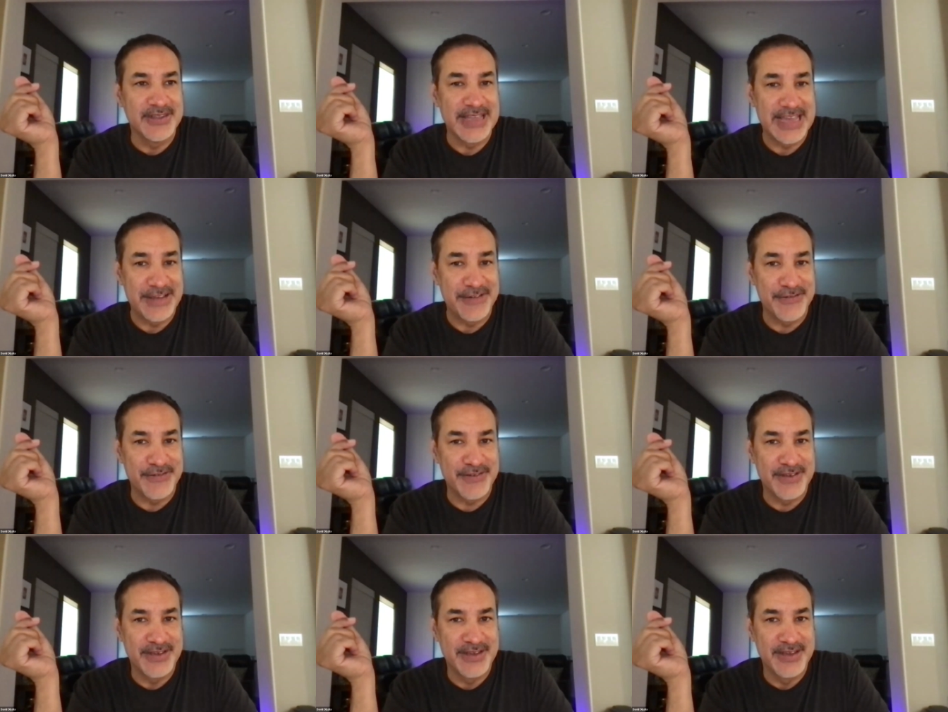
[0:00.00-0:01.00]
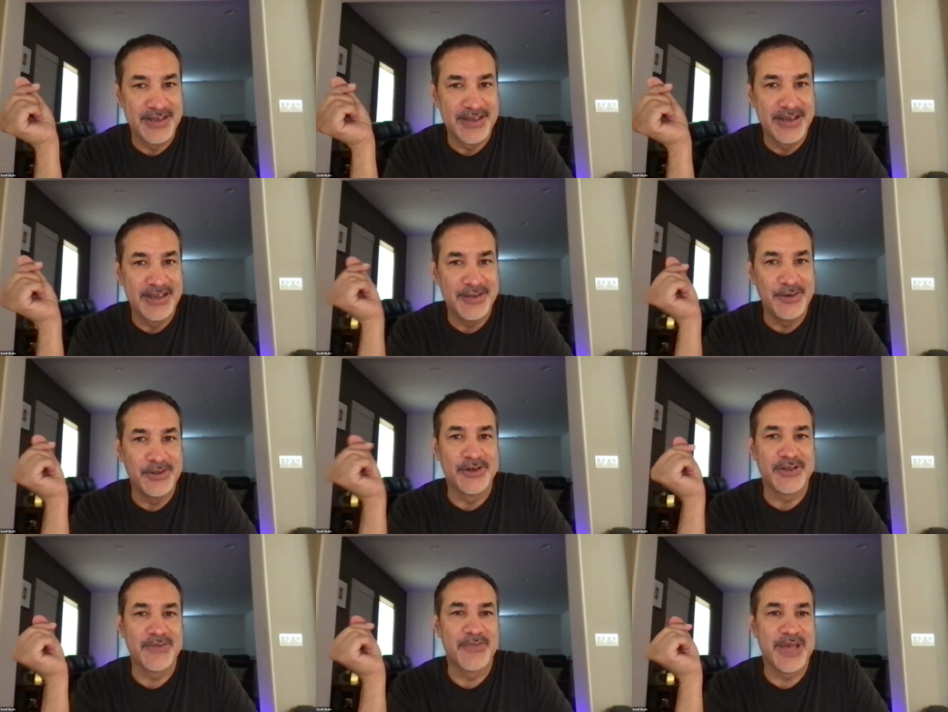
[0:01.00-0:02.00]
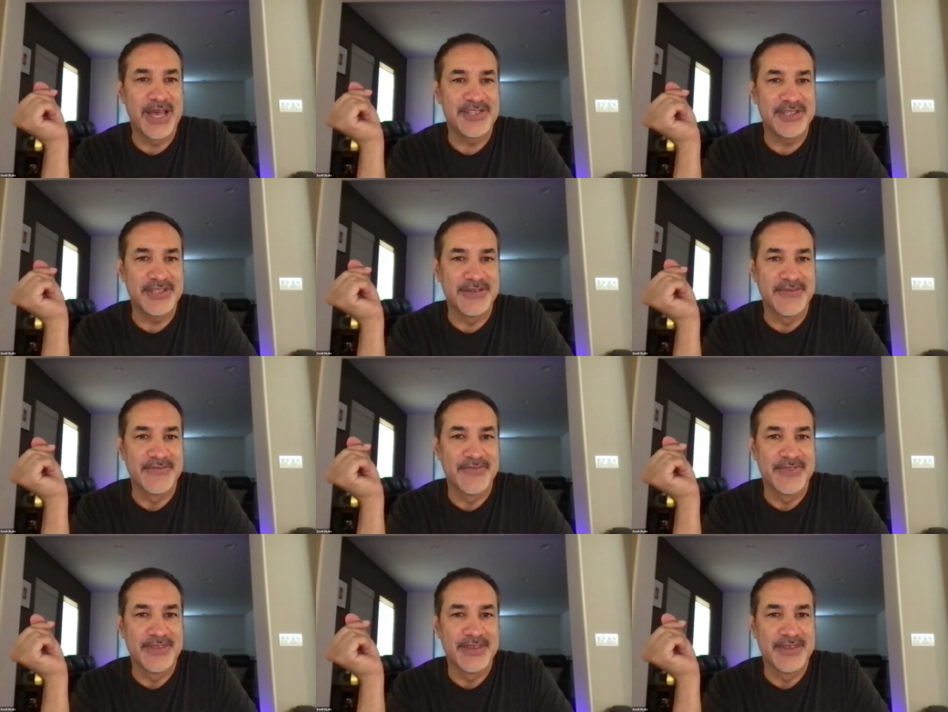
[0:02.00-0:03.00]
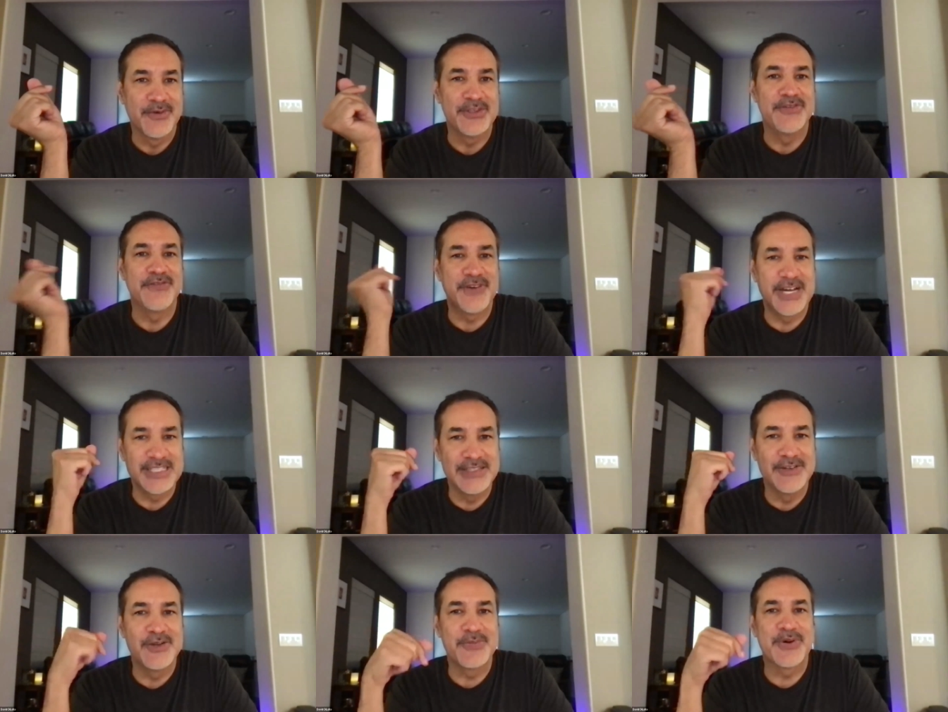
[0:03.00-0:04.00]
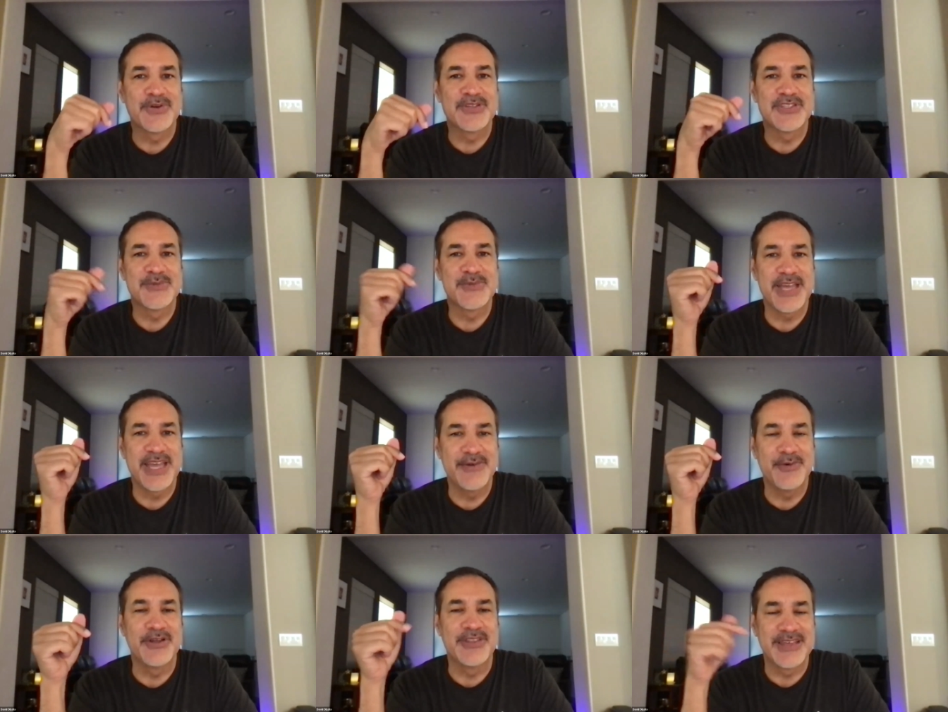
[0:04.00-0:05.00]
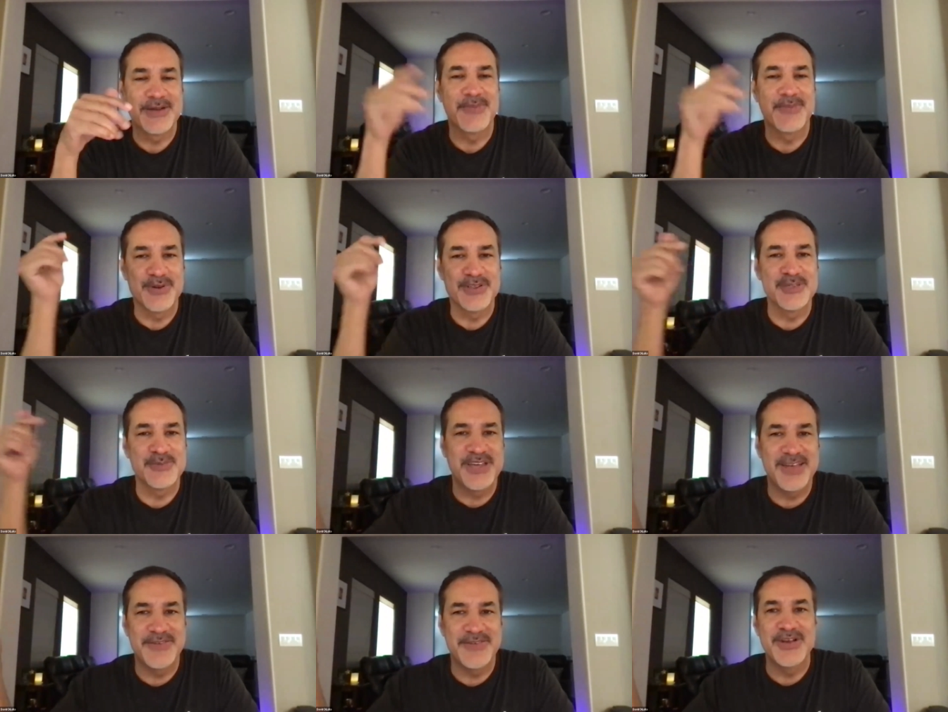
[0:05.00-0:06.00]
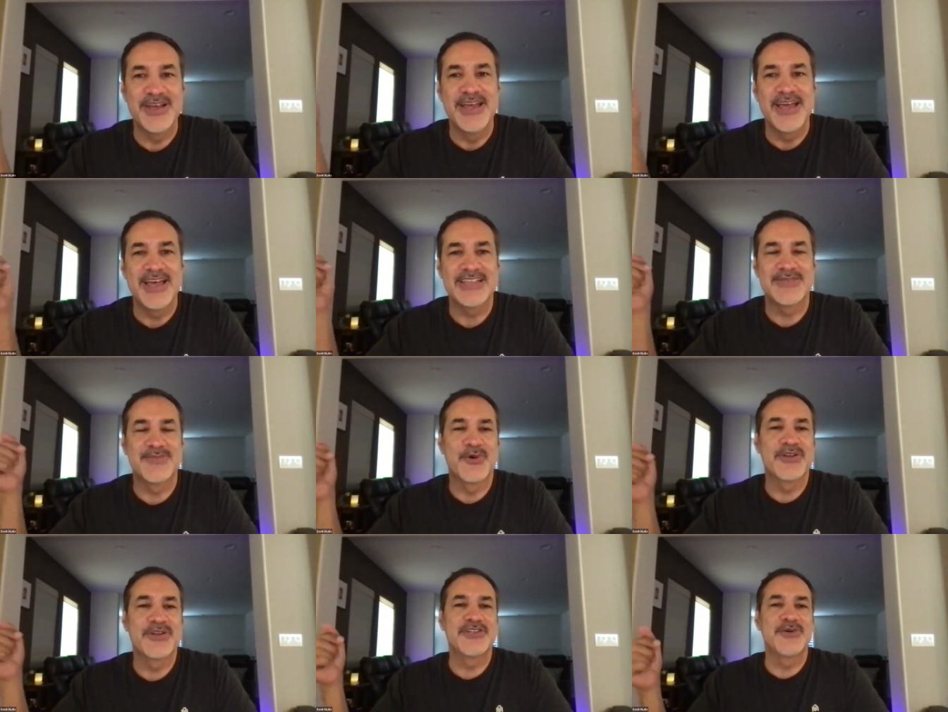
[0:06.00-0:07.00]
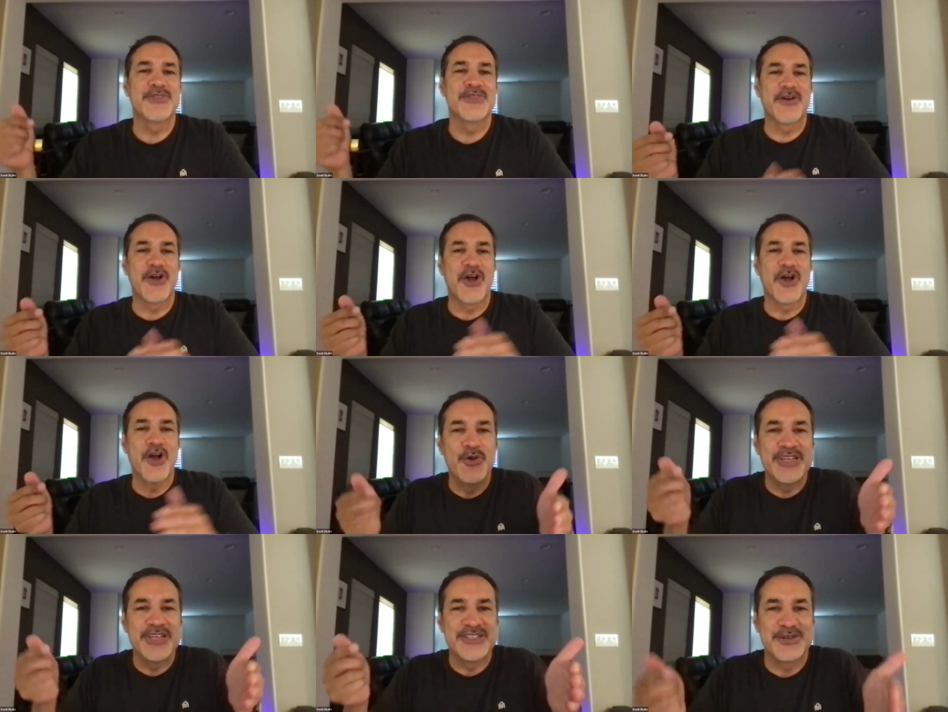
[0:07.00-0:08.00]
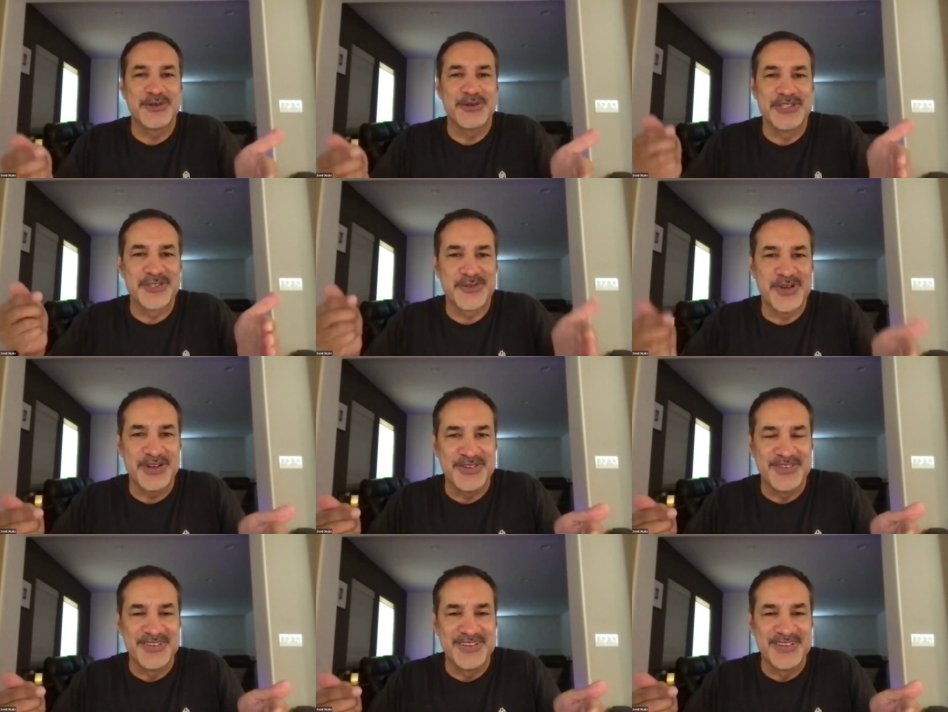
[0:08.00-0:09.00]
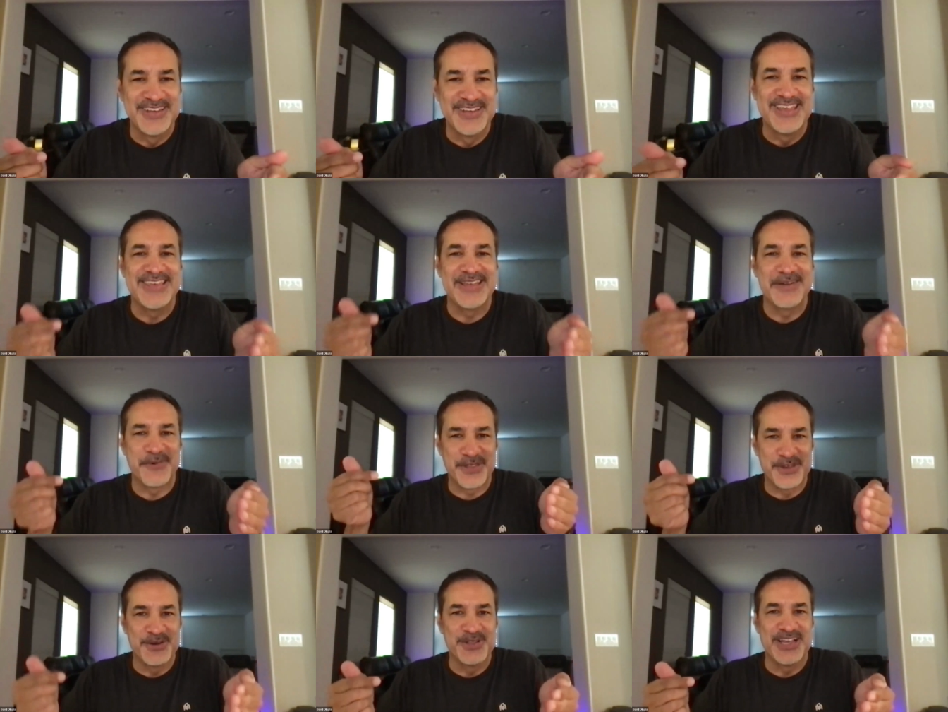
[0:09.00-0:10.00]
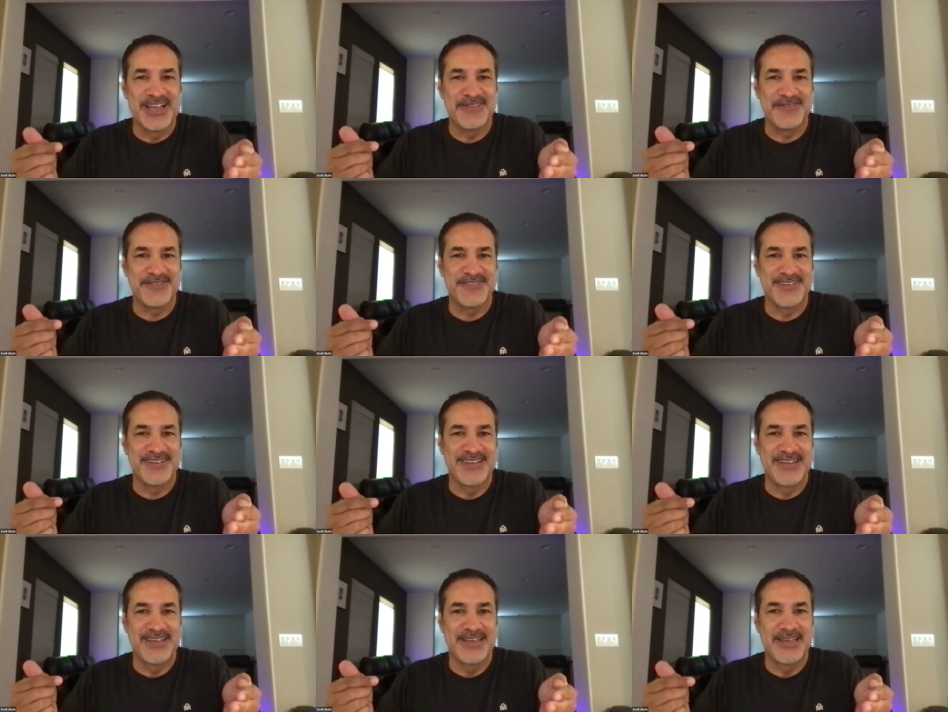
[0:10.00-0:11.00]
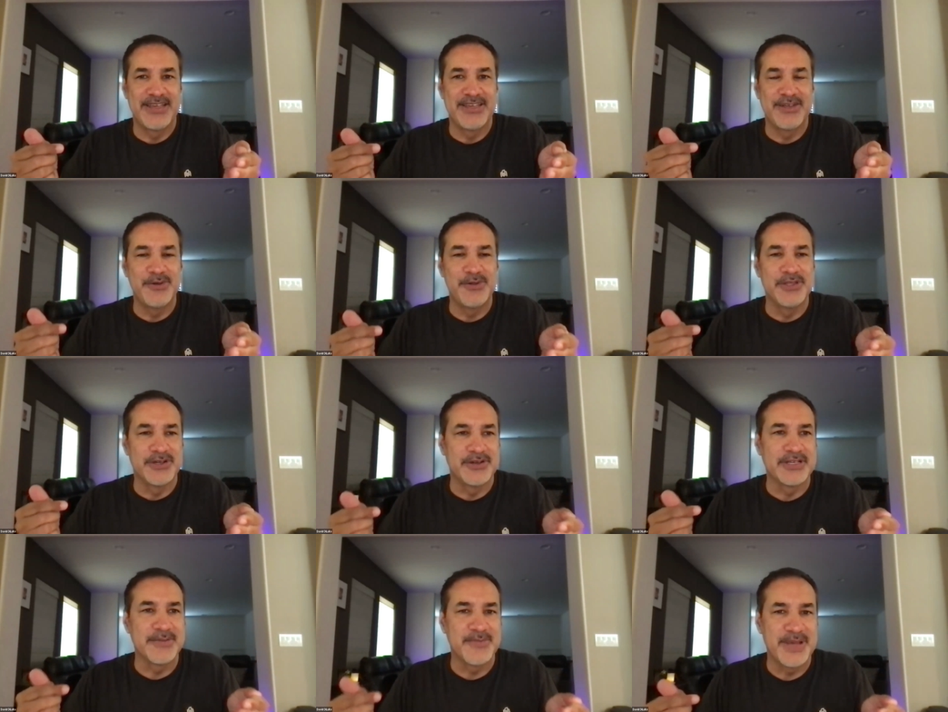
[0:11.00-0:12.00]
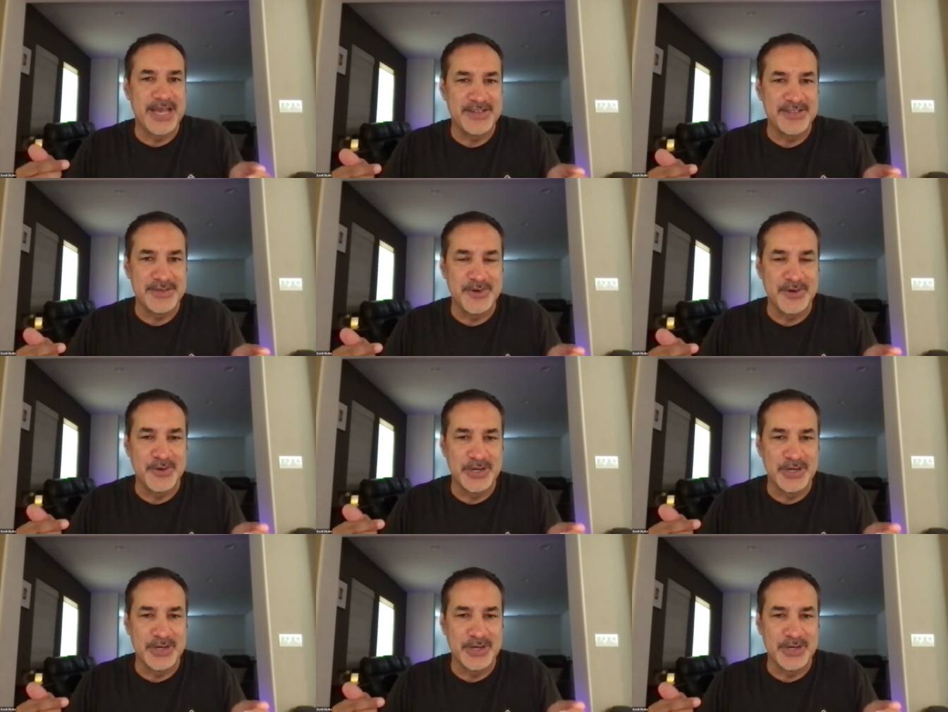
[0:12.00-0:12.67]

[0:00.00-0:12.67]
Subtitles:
life, you learn compassion. When you finally learn a person's behavior, that a person's behavior has more to do with their own internal struggle than with your life, you learn compassion more